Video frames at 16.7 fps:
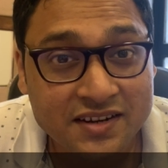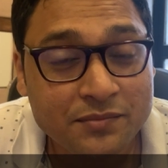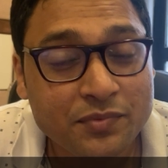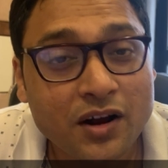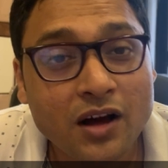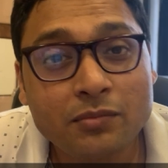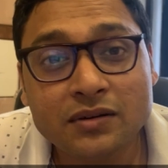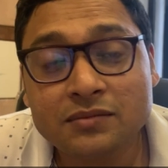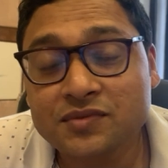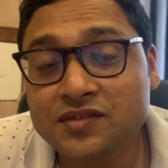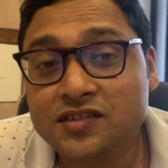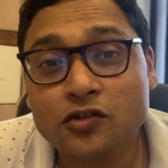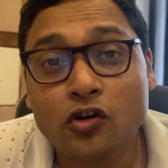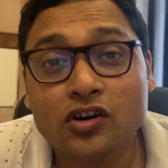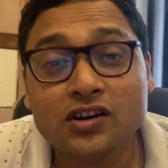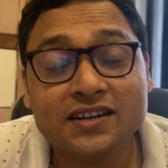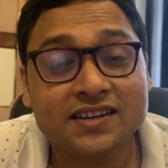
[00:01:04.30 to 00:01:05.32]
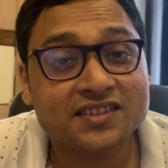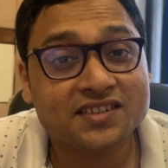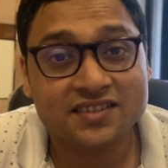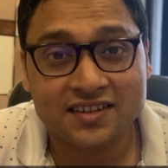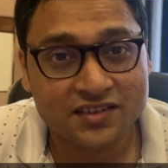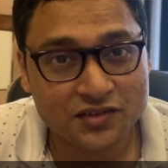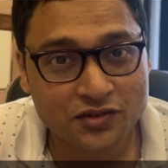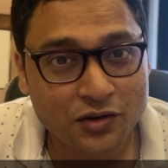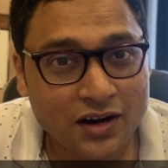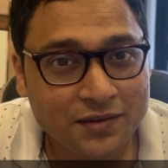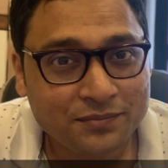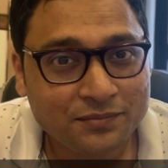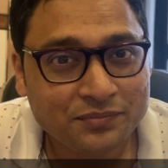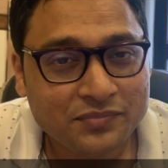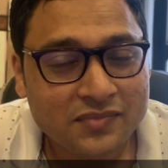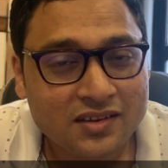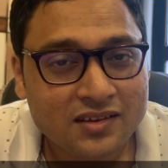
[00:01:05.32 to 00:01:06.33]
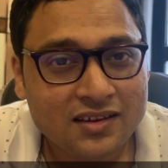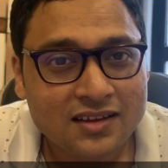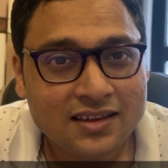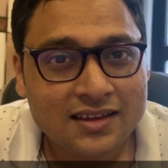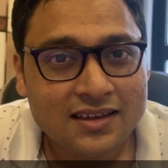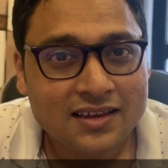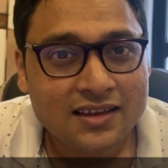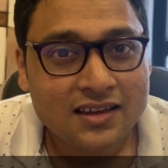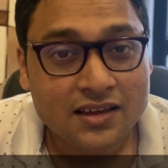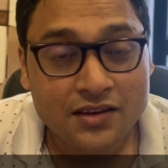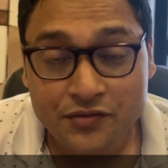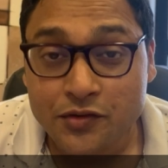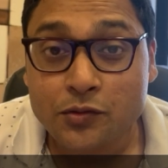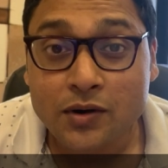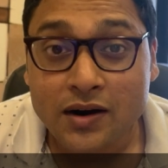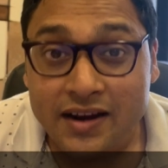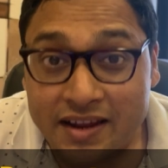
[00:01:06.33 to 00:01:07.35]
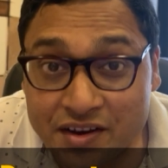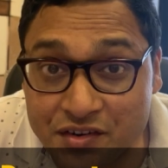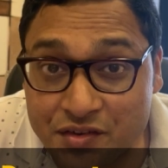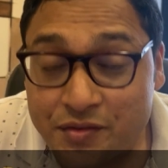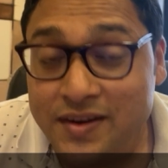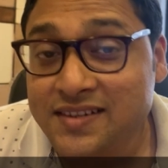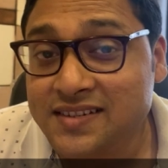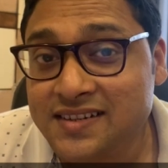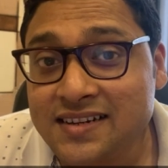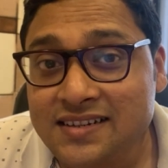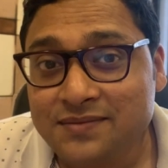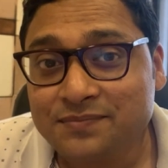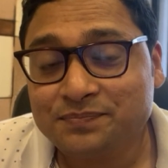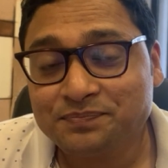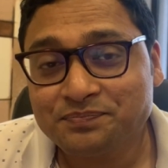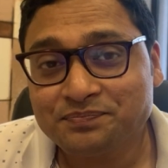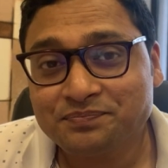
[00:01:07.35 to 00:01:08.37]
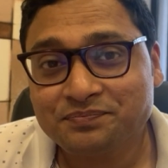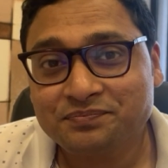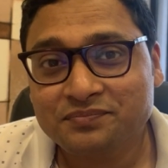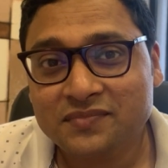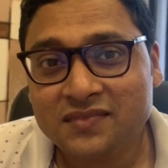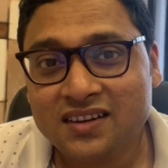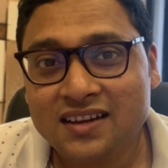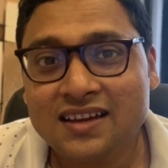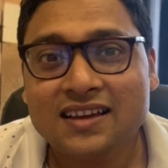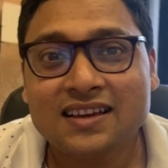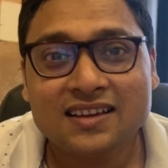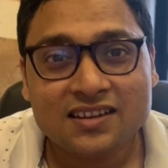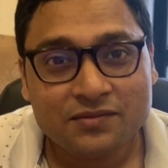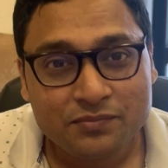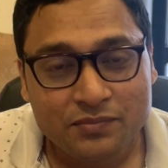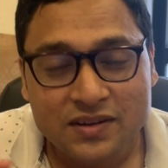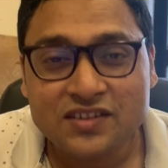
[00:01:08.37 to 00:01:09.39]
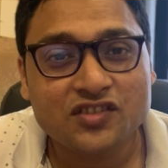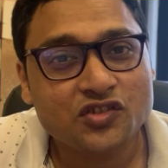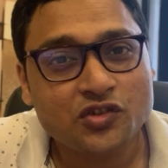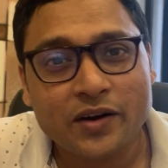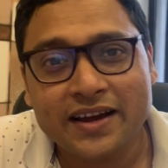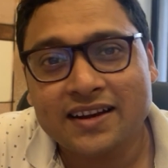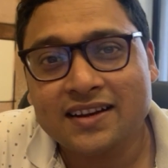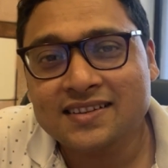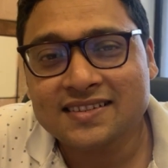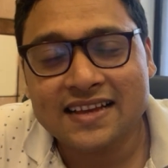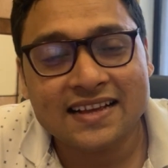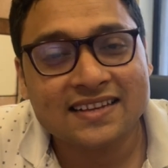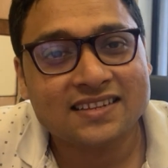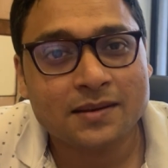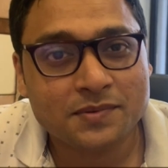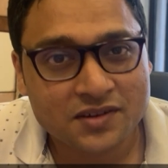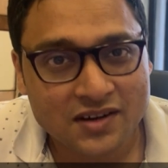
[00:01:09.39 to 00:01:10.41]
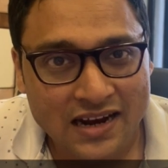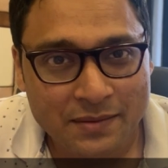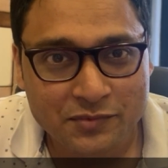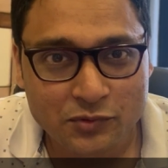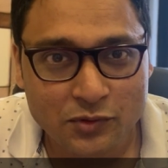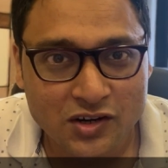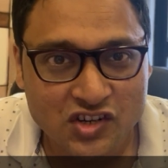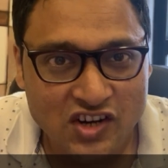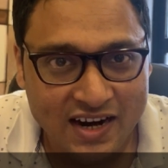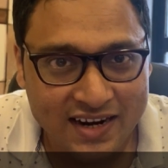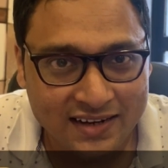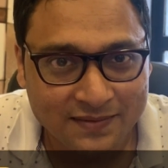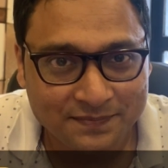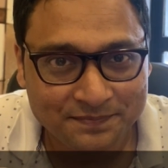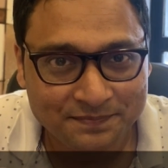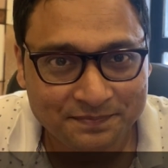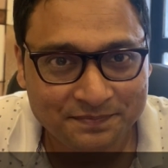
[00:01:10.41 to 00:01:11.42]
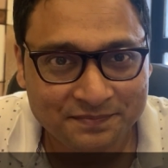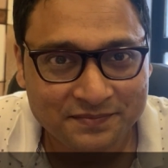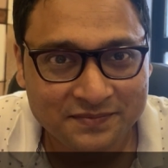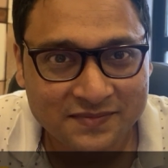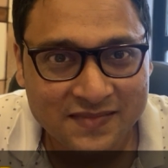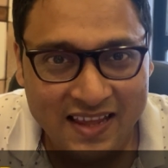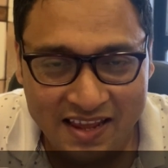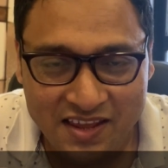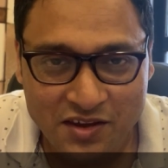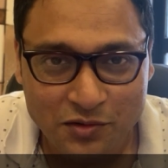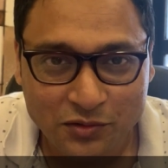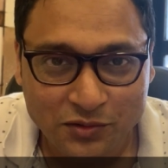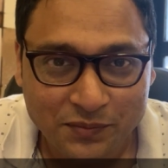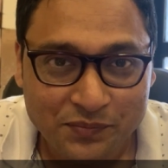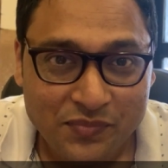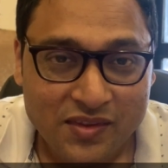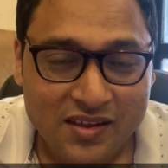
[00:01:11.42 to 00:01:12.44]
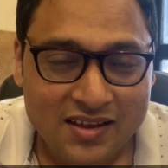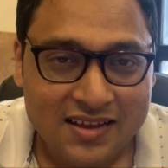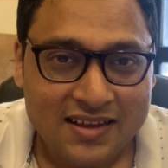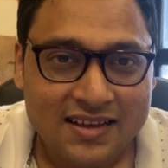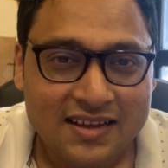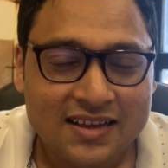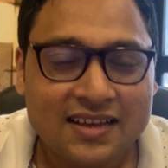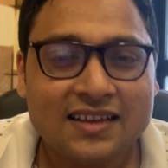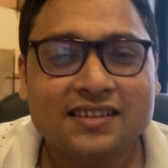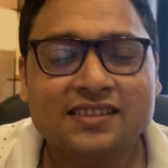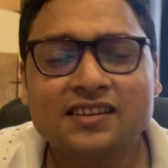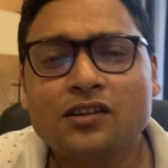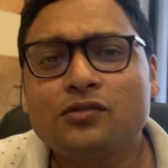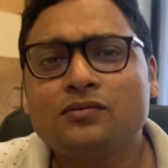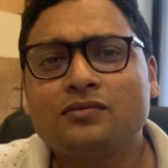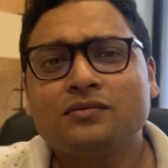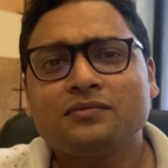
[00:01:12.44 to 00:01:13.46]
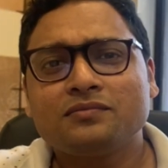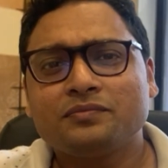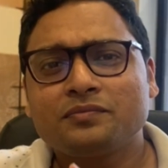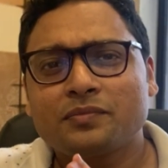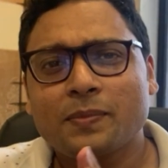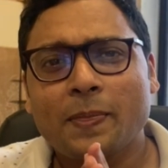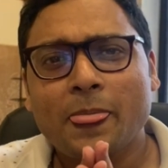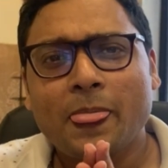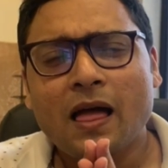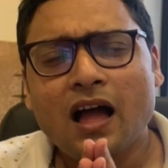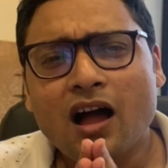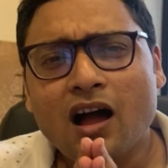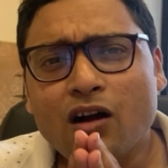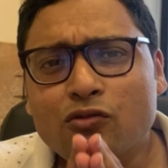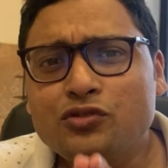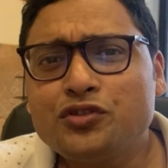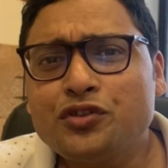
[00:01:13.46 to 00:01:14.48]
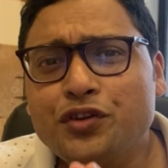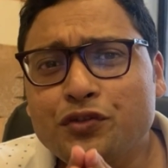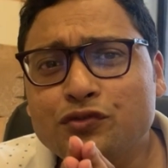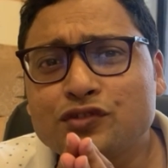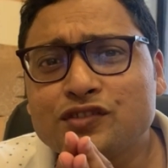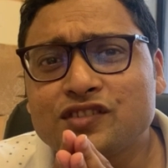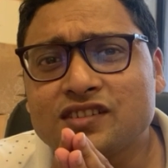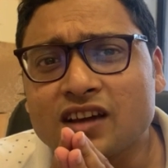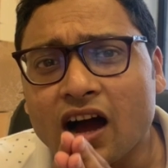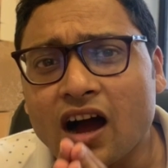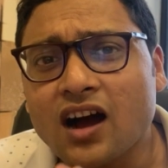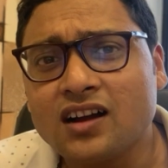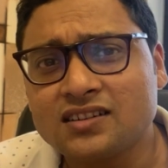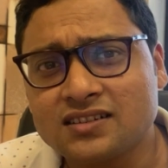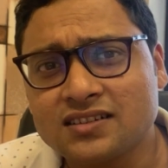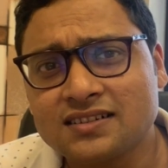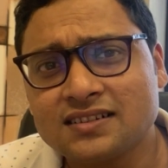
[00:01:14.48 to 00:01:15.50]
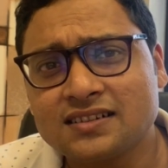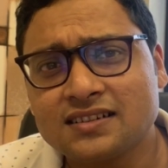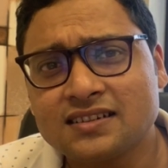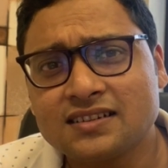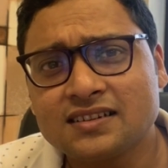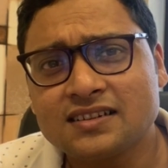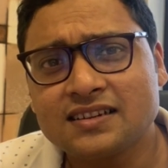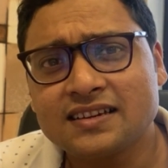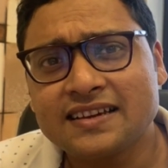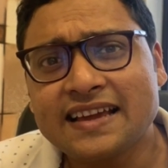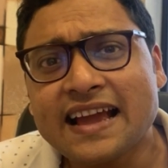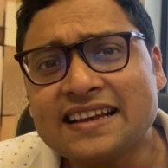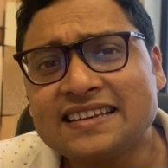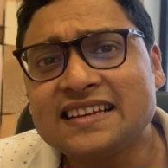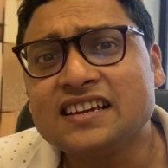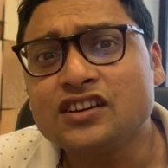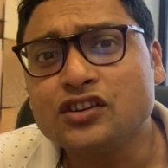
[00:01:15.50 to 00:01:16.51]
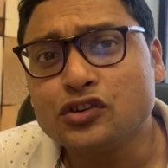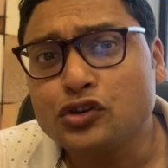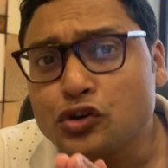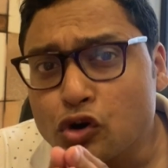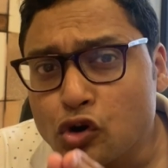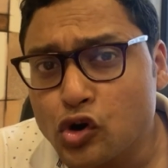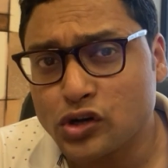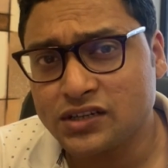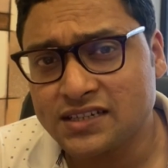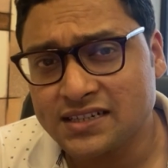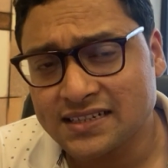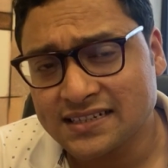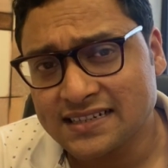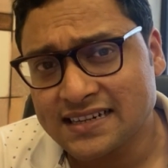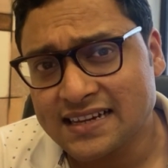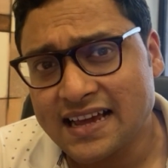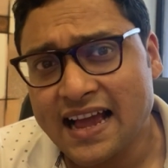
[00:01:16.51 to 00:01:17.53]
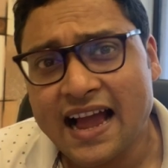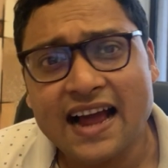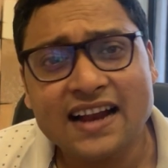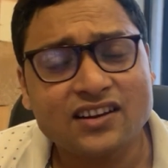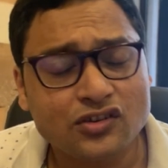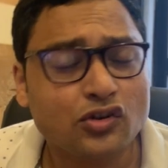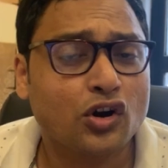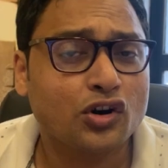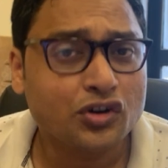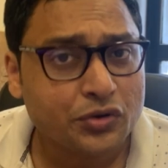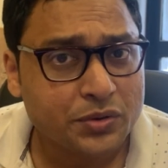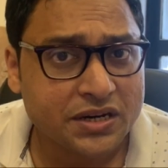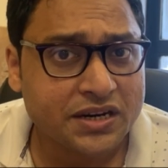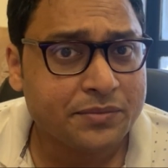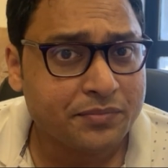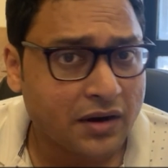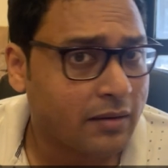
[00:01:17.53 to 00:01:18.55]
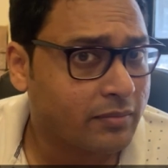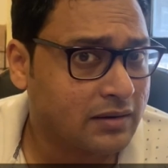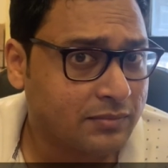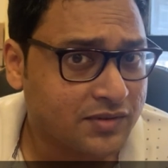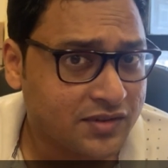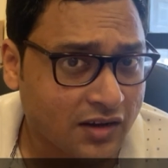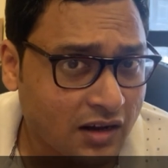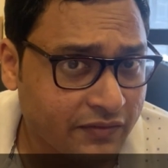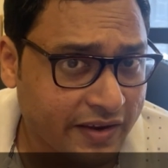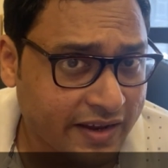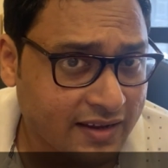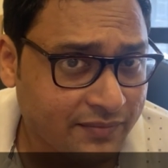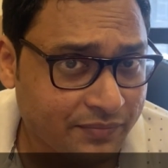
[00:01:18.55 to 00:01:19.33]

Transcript: problems, contests, and so on. If you are interested, please join us and subscribe to our channel. Thank you. So, how do you start getting good at non-routine problem solving?